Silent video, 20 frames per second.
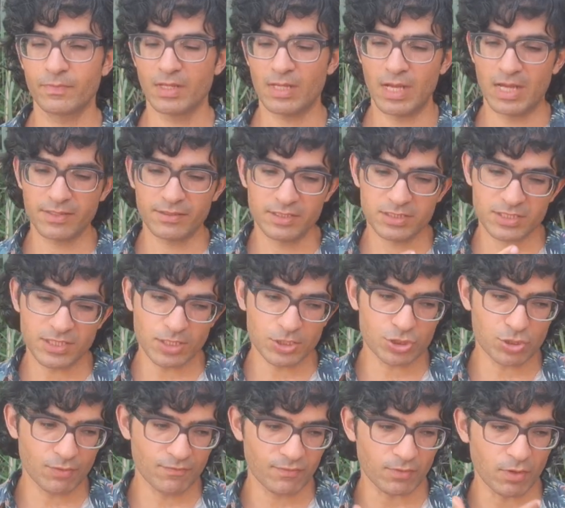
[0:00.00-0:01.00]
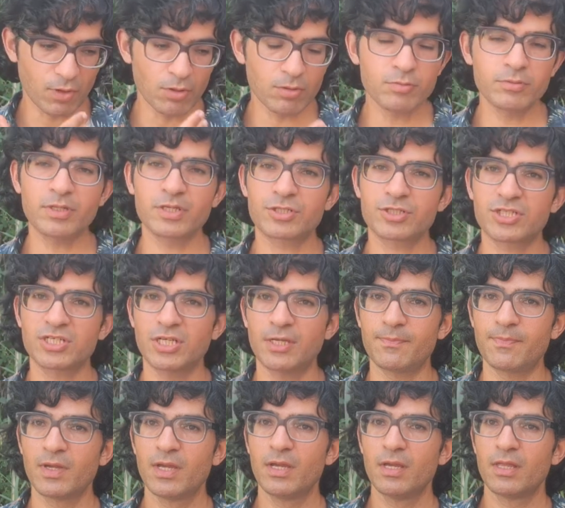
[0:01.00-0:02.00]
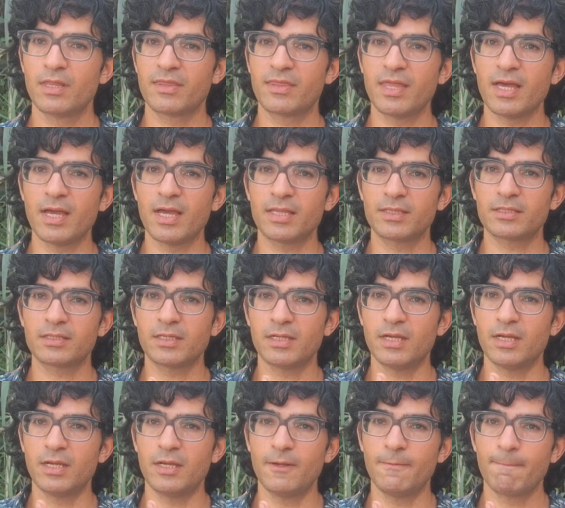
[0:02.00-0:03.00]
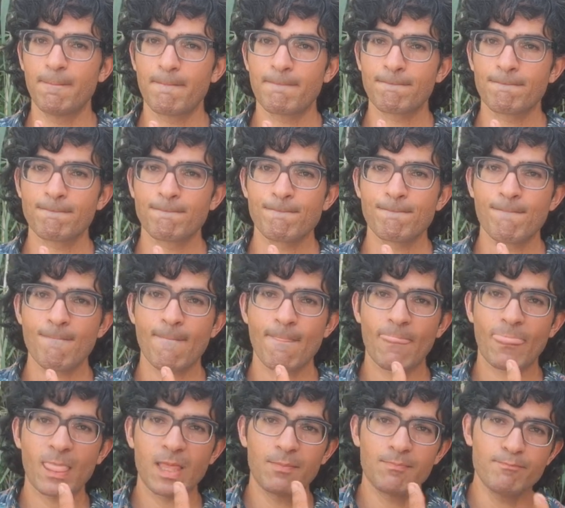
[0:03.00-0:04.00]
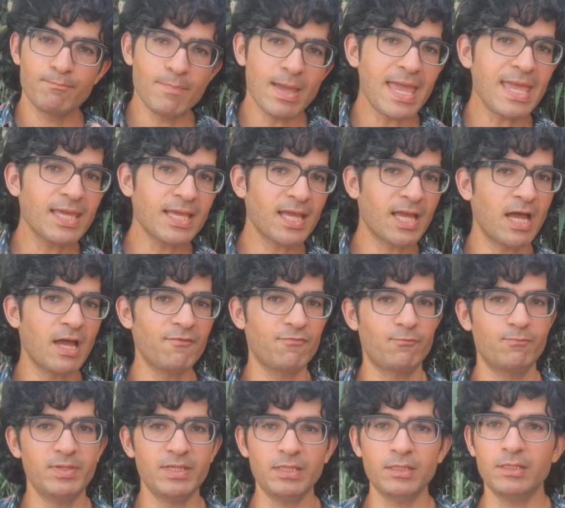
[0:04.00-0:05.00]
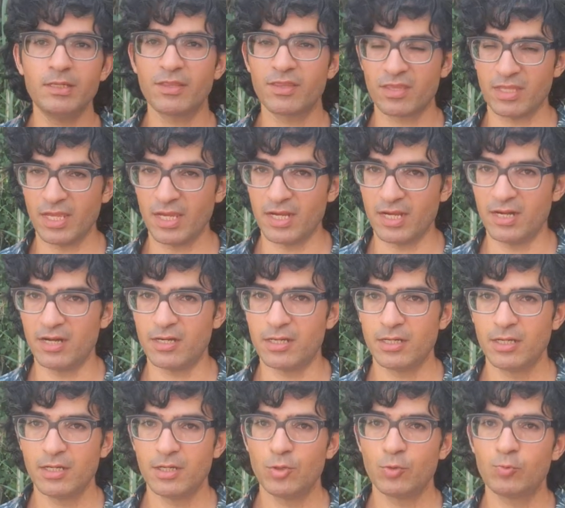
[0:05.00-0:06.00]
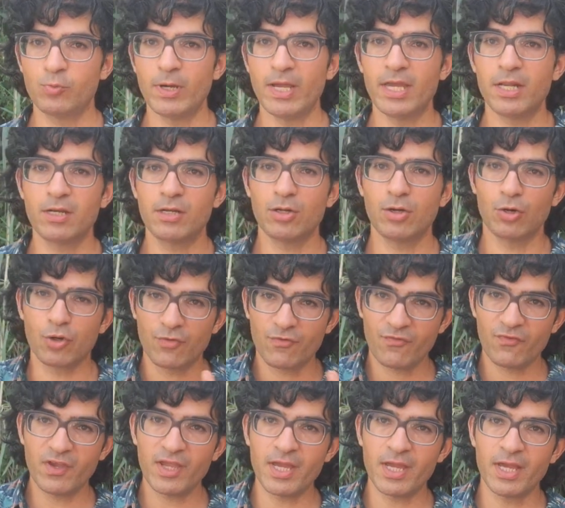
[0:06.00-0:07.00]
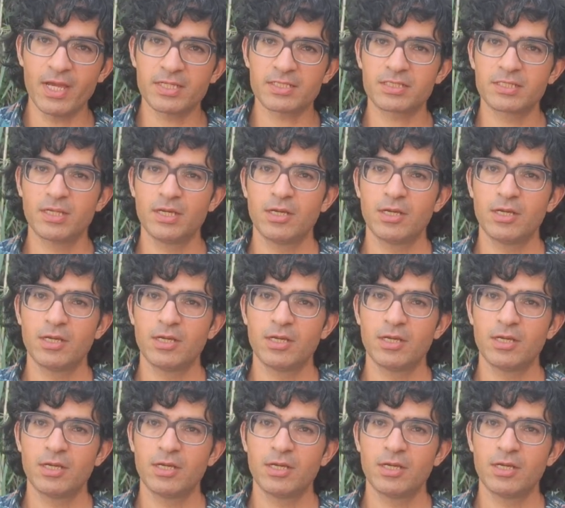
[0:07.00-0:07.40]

and the sense of ownership that may have been there when Orpheus